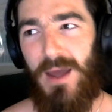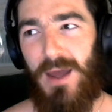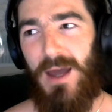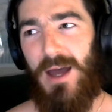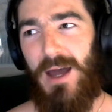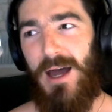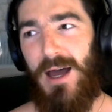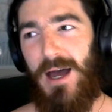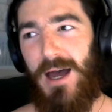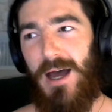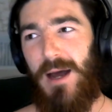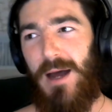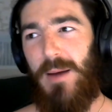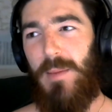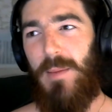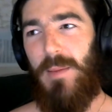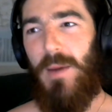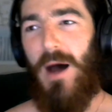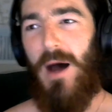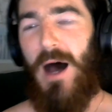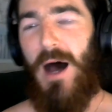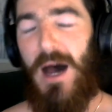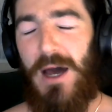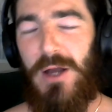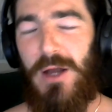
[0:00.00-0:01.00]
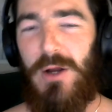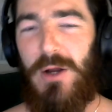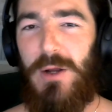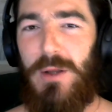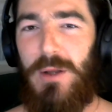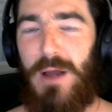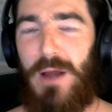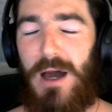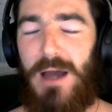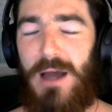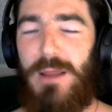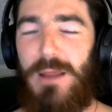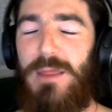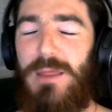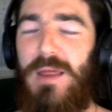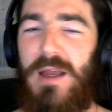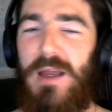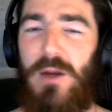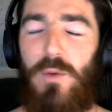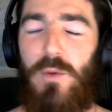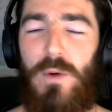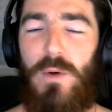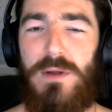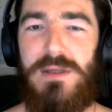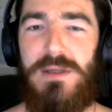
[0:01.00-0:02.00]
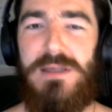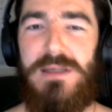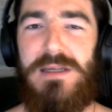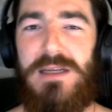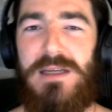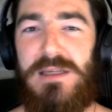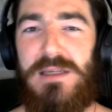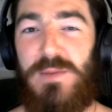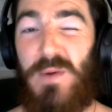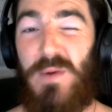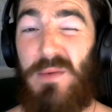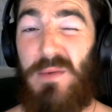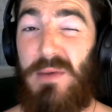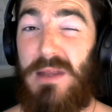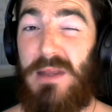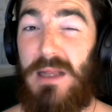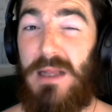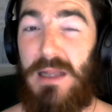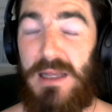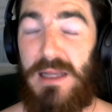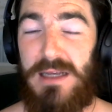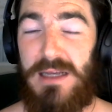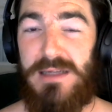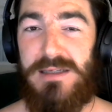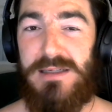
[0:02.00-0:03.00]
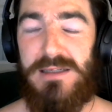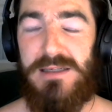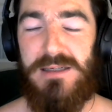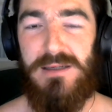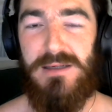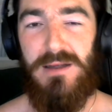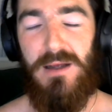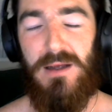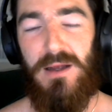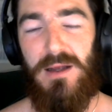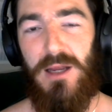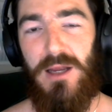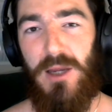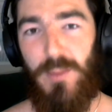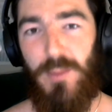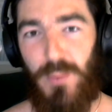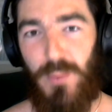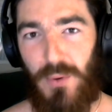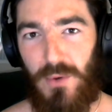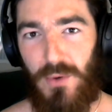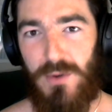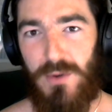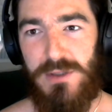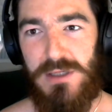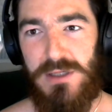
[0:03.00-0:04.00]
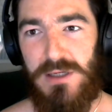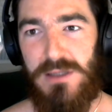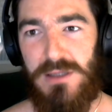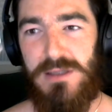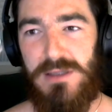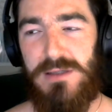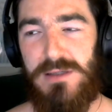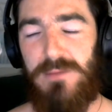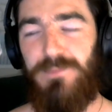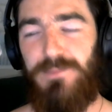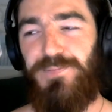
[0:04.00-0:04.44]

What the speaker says: I think quantity is probably the least important.